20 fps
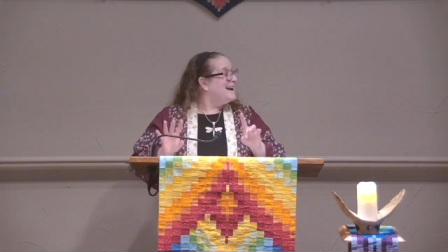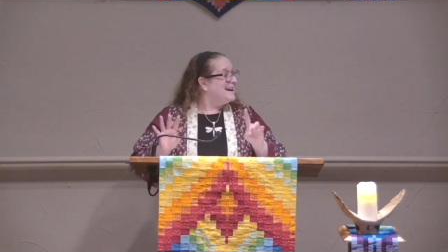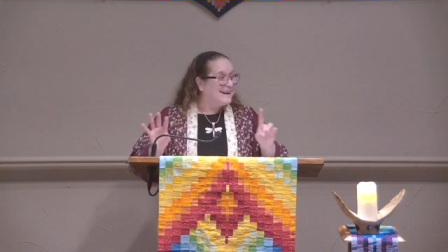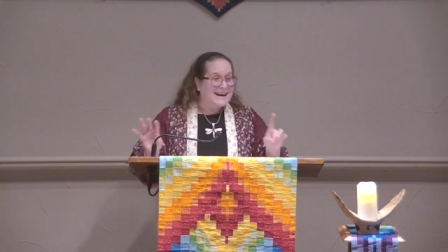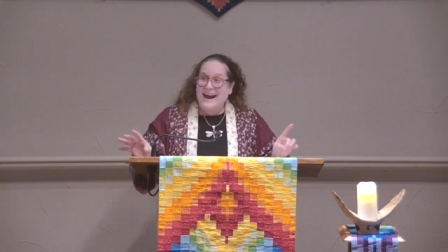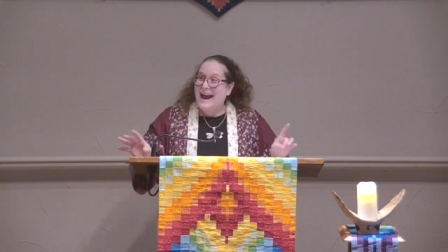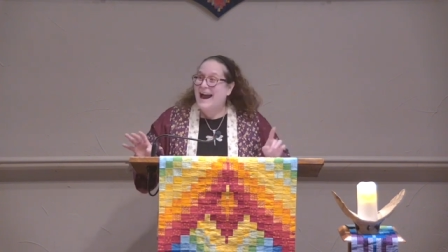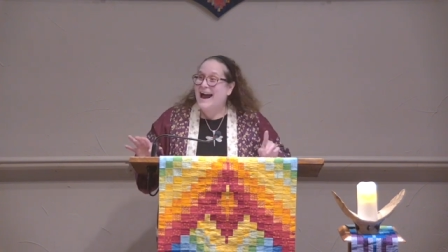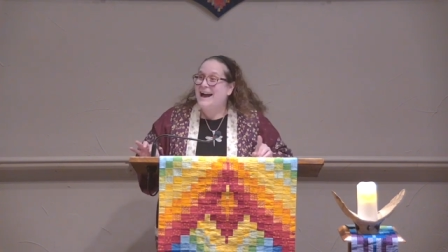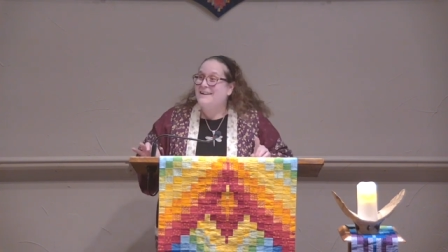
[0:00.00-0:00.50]

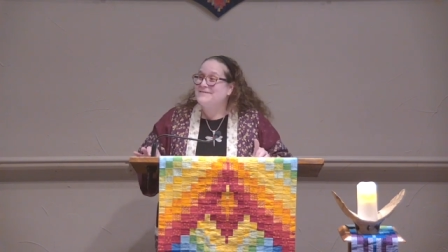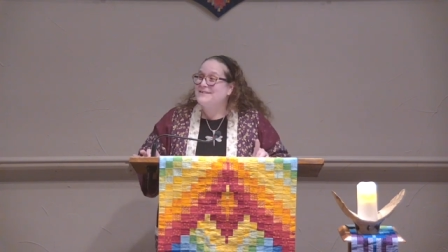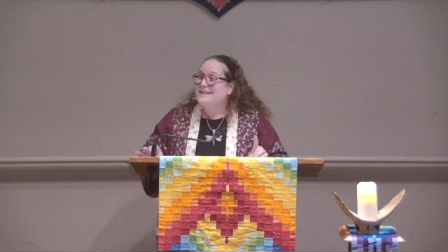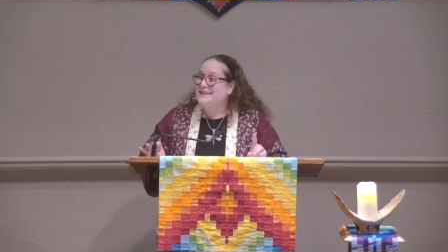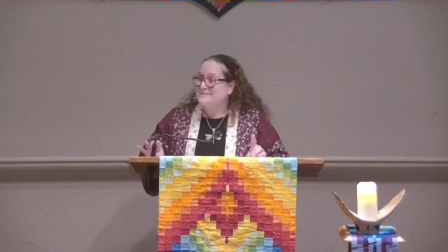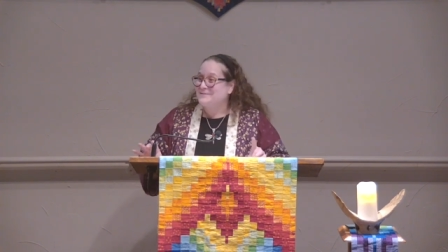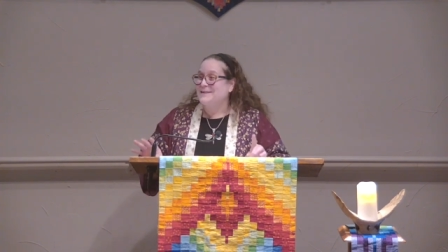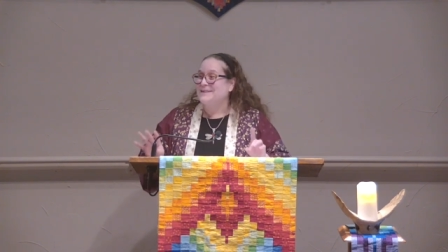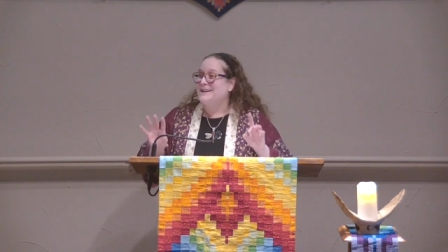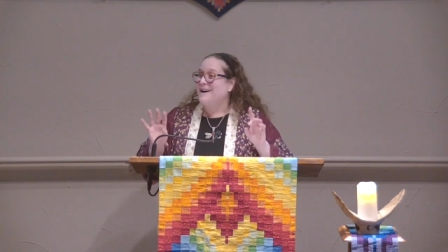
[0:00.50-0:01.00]
and I
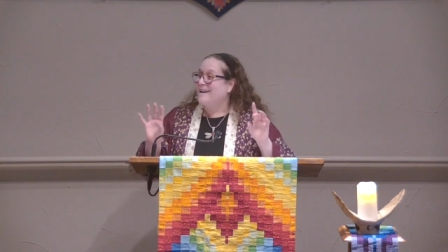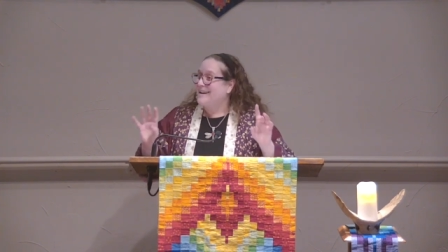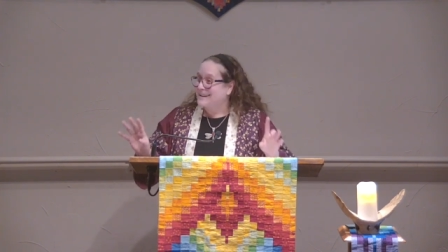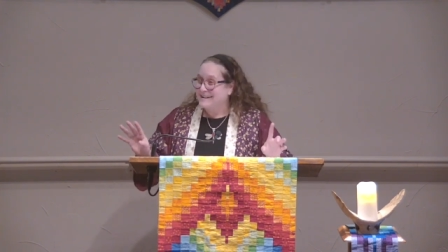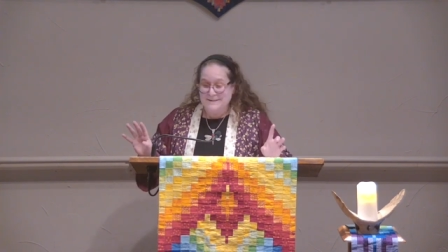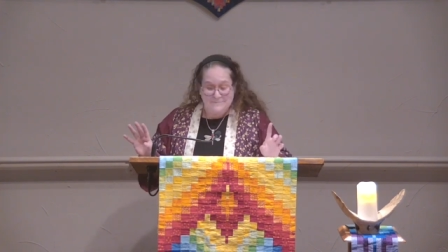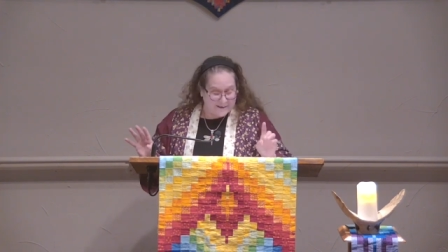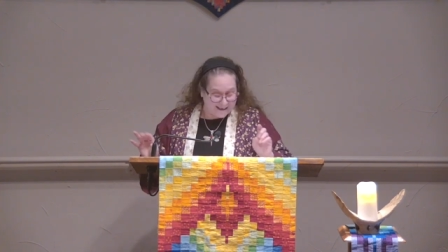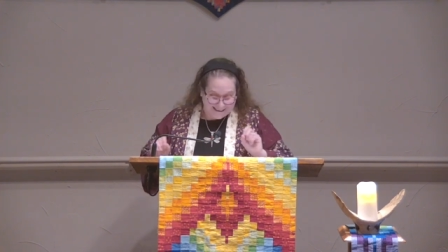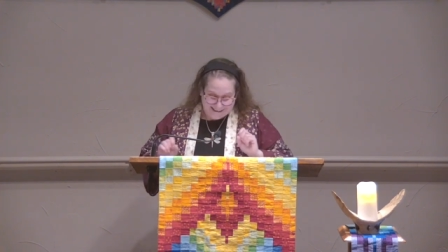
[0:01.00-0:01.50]
haven't even
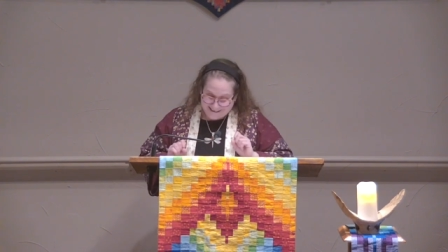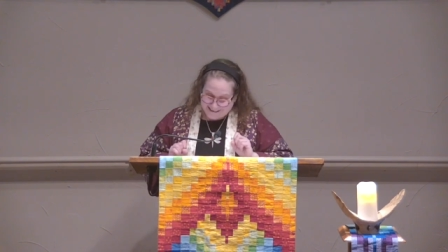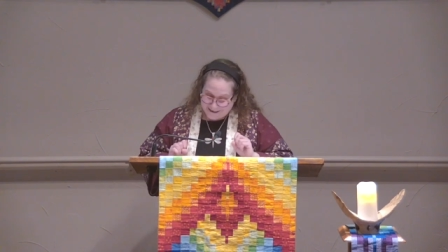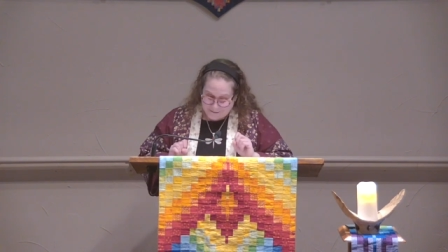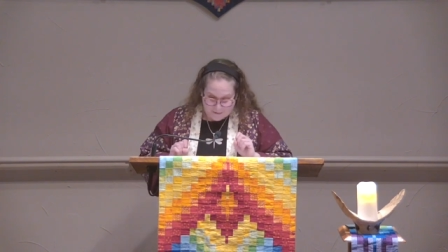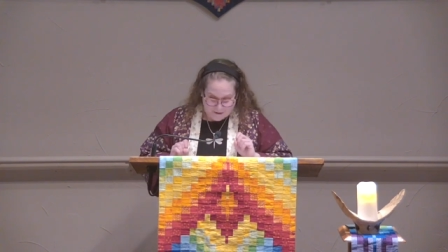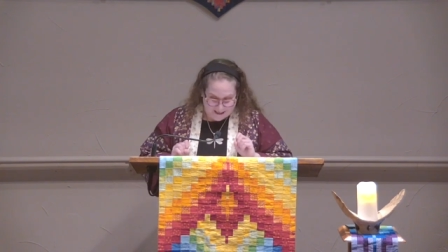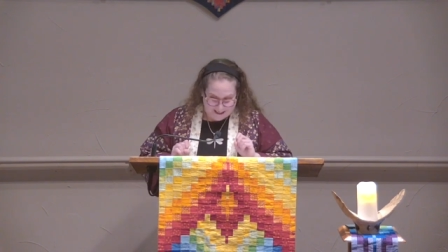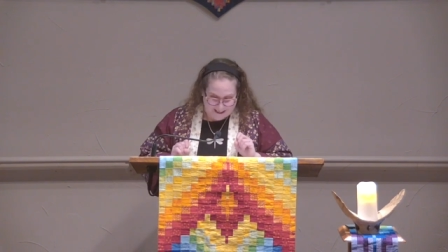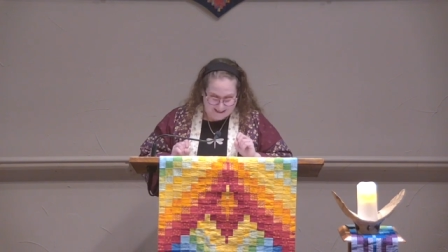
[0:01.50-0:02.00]
hardly mentioned
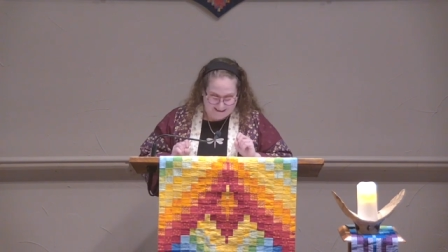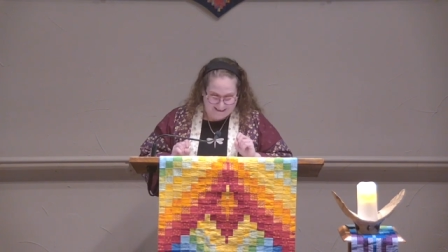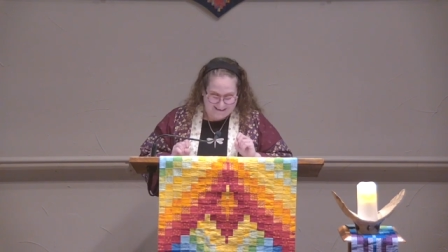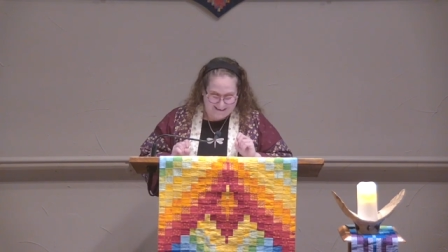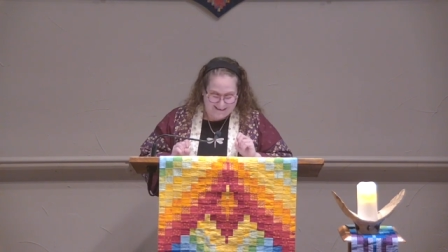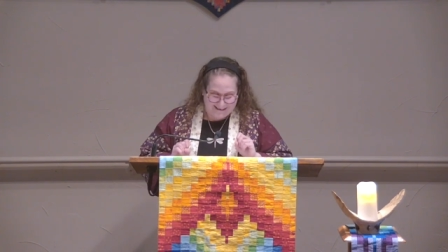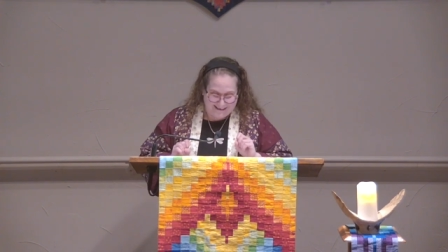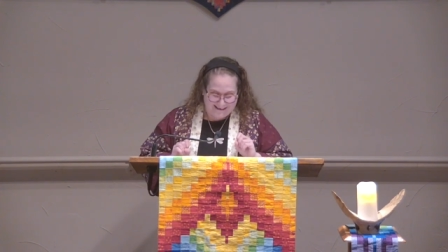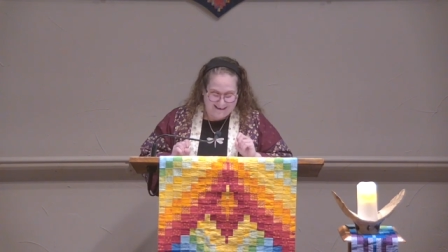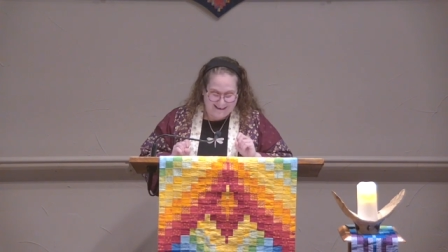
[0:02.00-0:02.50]

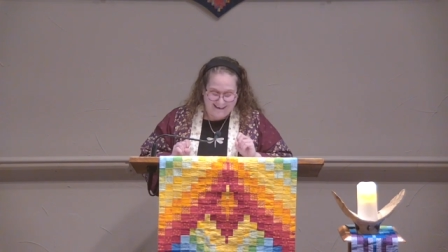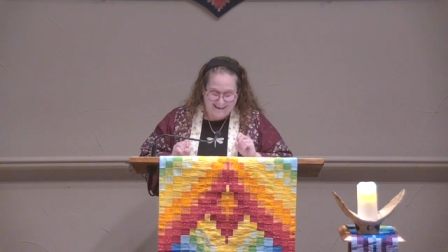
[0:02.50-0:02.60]
abortion.